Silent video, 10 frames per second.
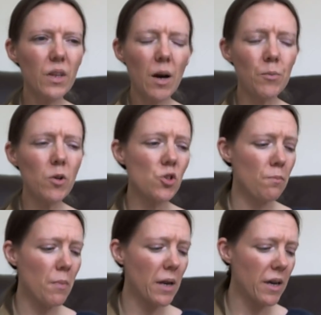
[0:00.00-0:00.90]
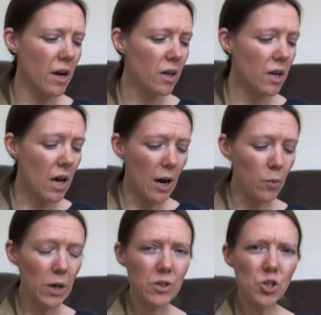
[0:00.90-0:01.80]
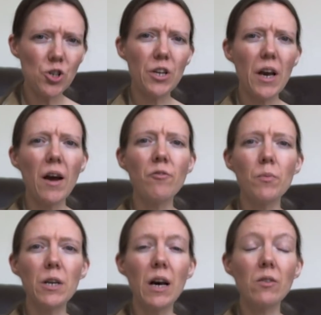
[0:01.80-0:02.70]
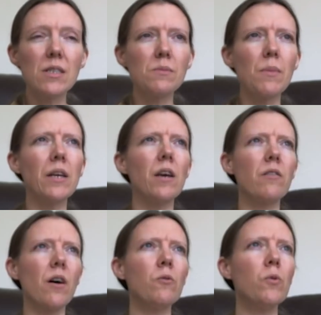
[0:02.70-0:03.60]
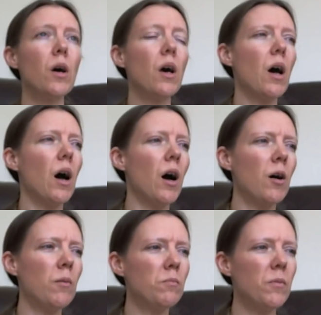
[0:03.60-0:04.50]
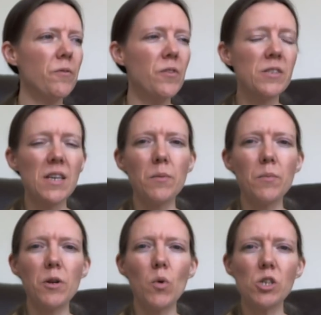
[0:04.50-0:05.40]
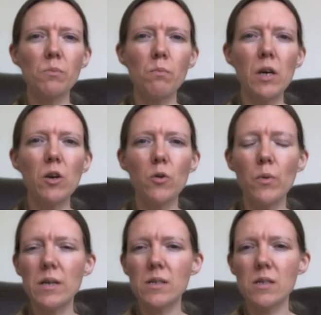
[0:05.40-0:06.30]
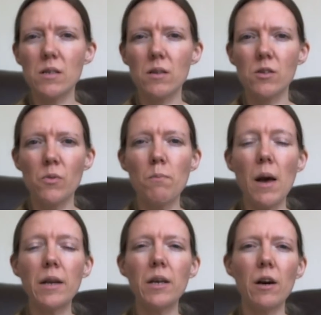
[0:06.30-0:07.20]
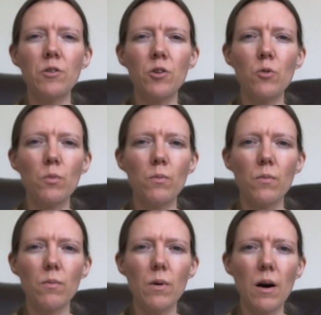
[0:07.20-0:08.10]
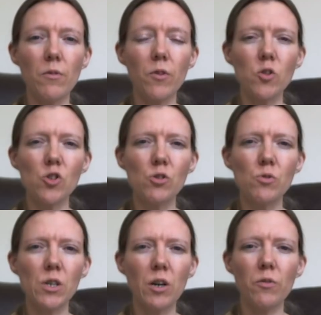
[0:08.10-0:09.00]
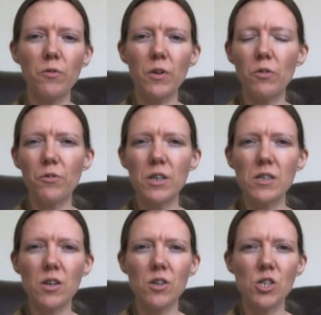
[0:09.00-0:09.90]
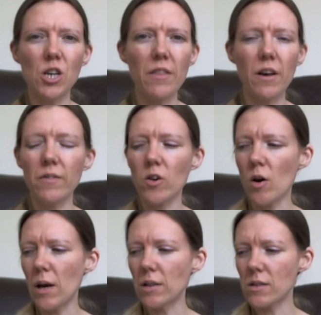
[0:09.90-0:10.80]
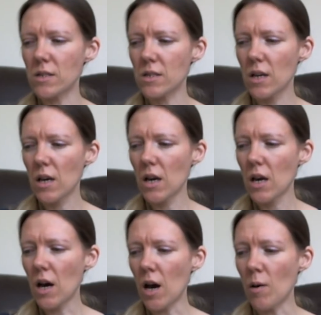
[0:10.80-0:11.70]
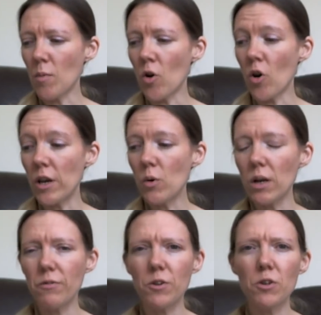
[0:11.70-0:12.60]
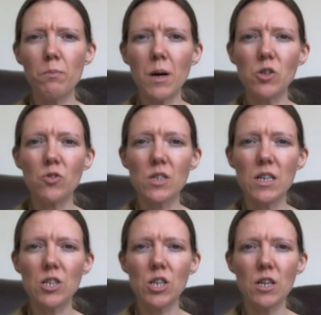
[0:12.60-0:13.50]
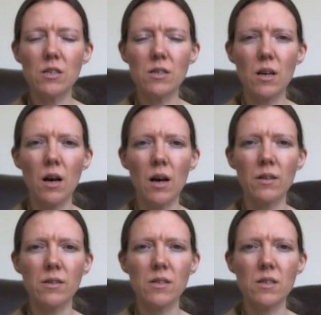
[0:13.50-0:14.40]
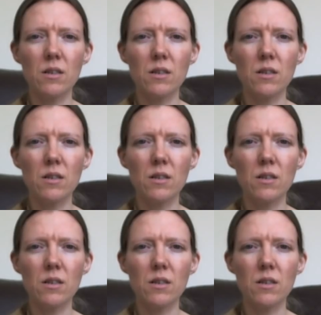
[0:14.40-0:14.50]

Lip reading: I'm not doing Mania. I will enjoy everybody else's Mania though. If there's anybody watching me who is doing Mania and you have a FlossTube channel, feel free to share that in the comments. Or equally, if you're doing Magical Stitches, and